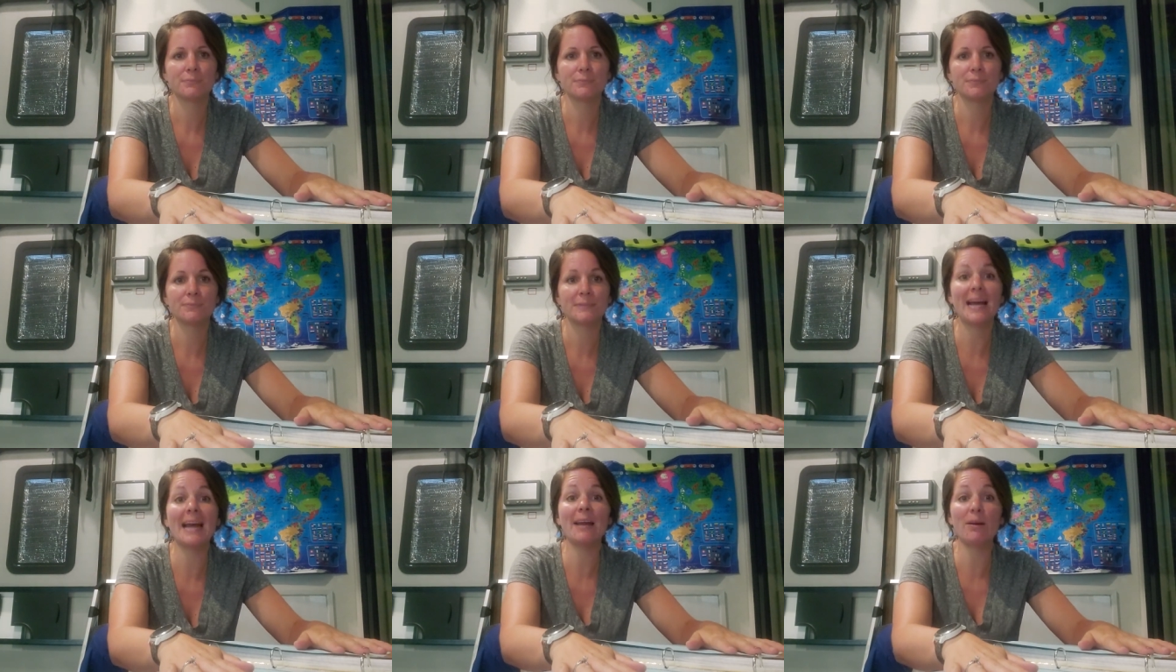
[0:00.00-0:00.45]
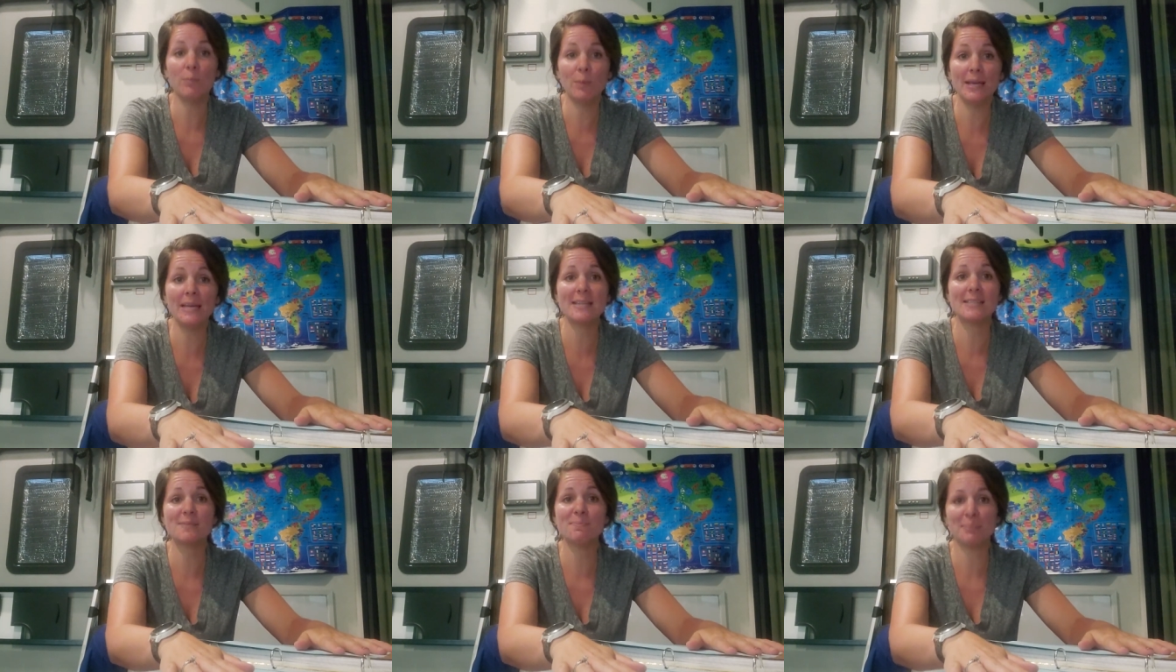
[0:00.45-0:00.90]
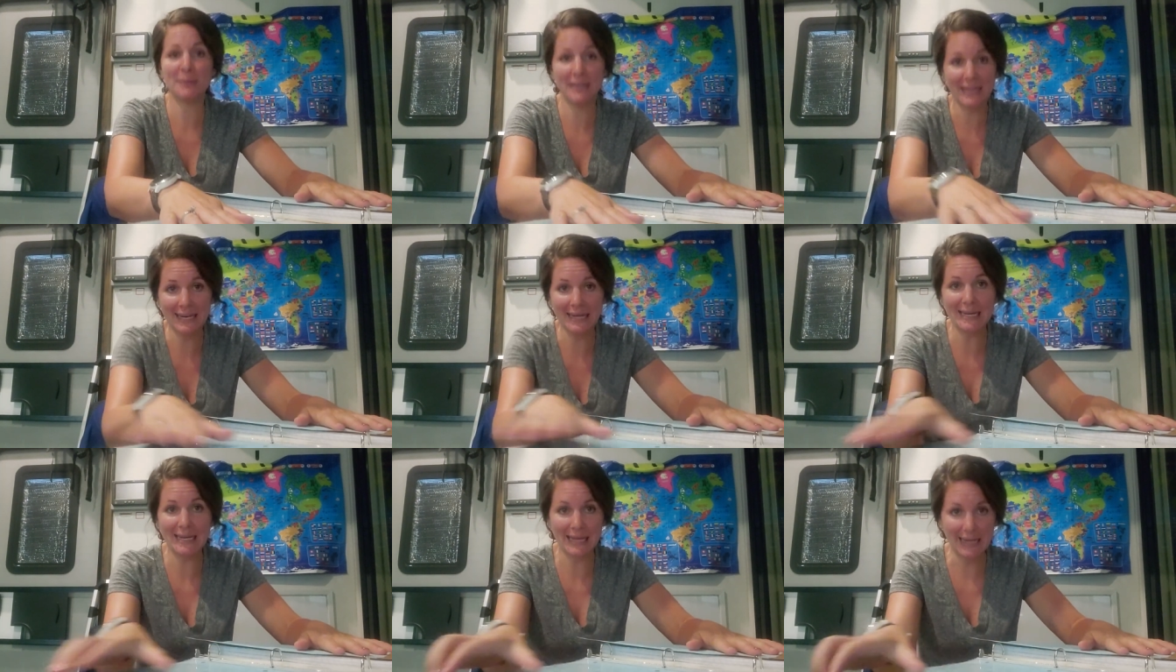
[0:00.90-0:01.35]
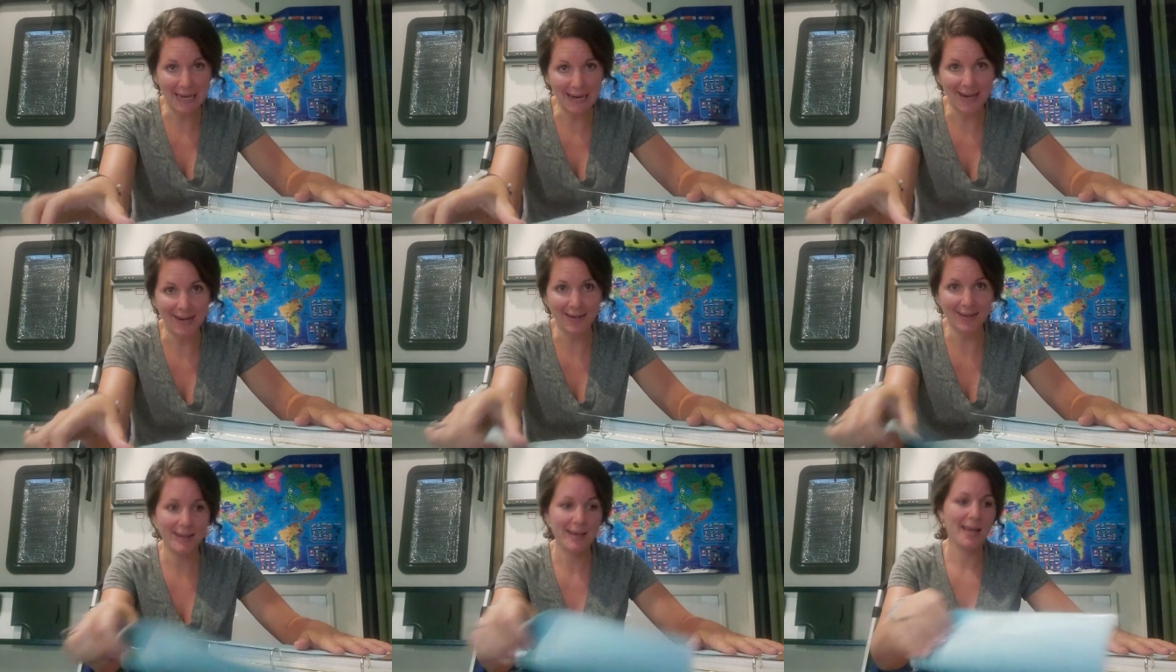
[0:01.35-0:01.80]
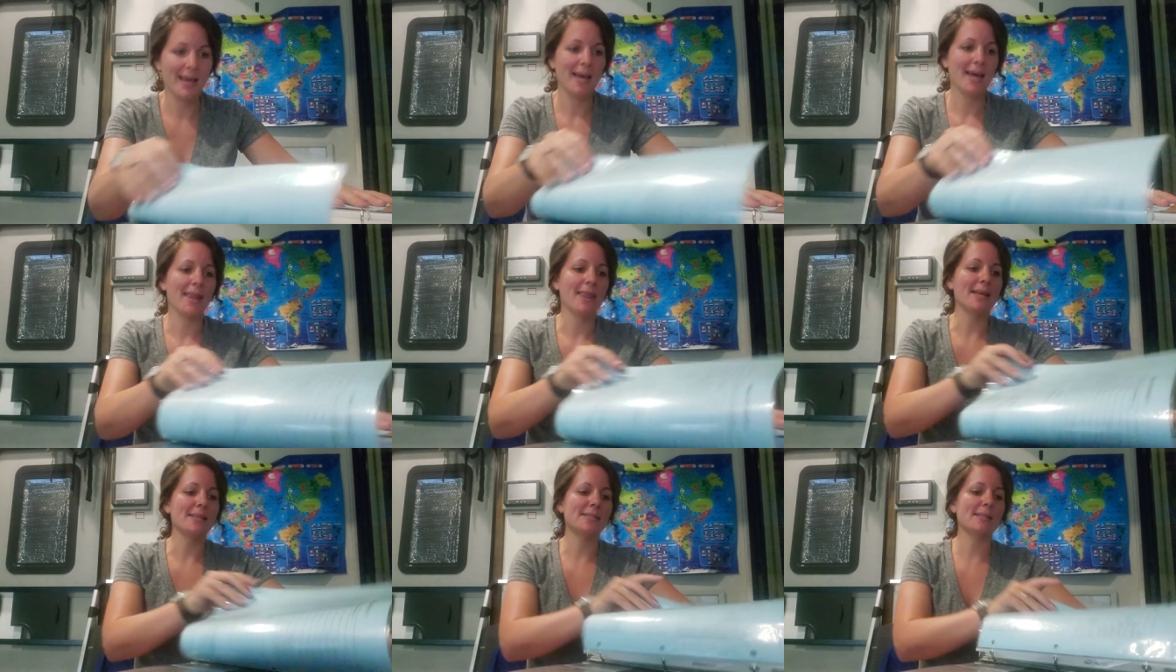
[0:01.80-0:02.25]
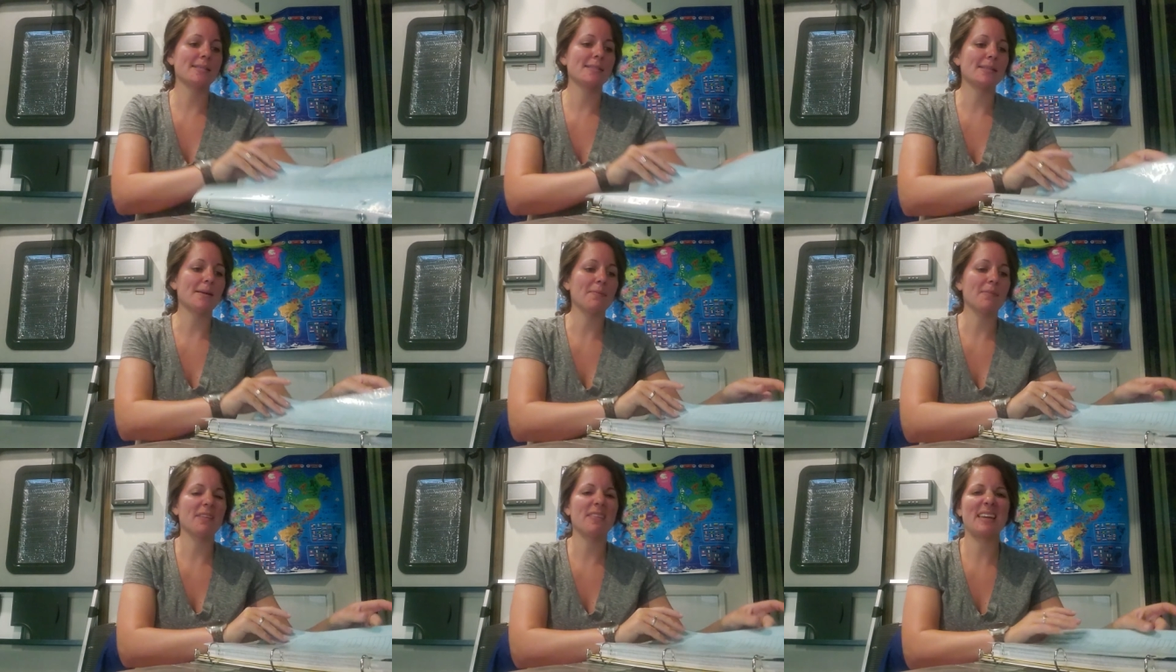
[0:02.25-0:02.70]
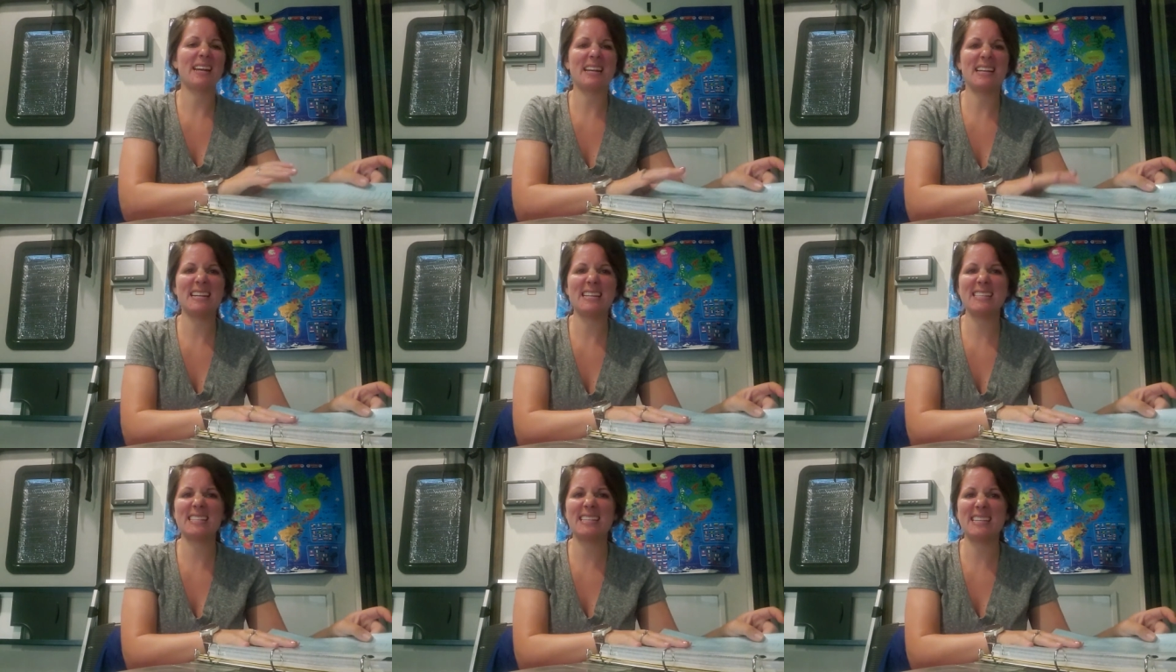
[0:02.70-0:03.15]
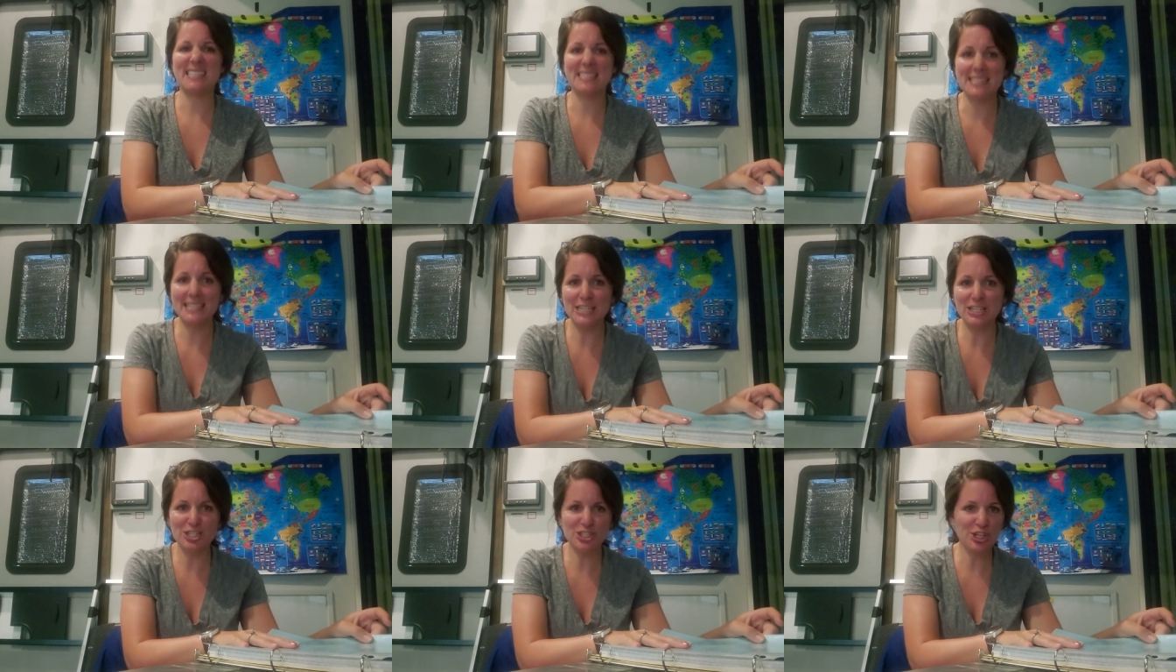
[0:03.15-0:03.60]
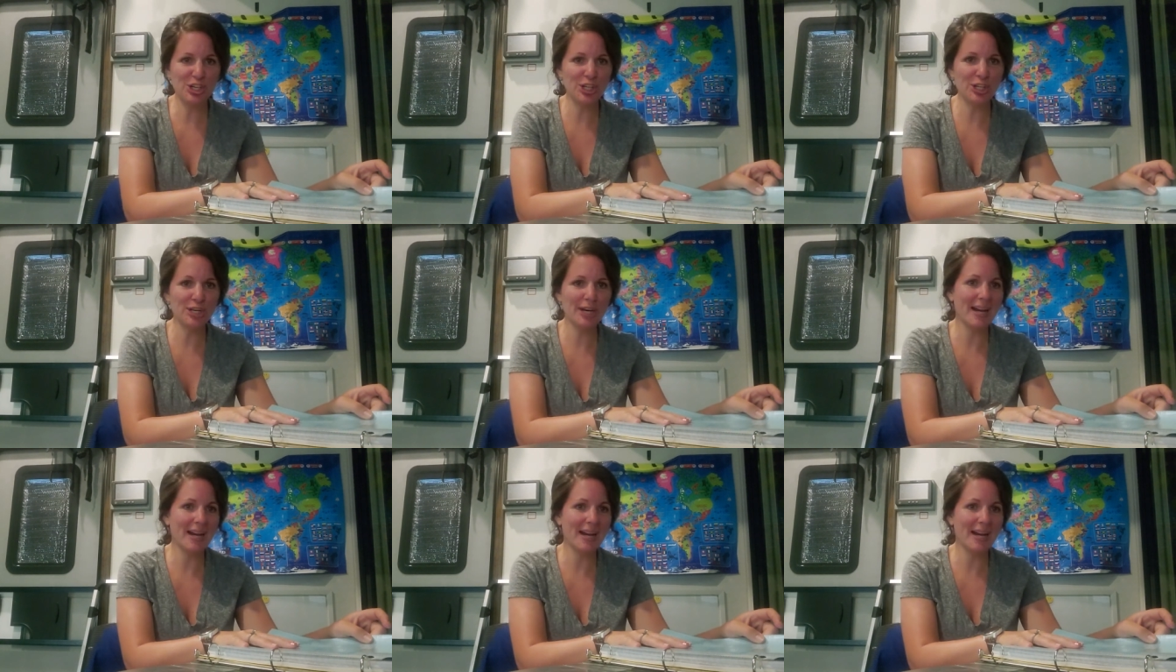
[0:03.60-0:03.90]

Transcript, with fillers: nine weeks planning guide. This is something that I did as a teacher.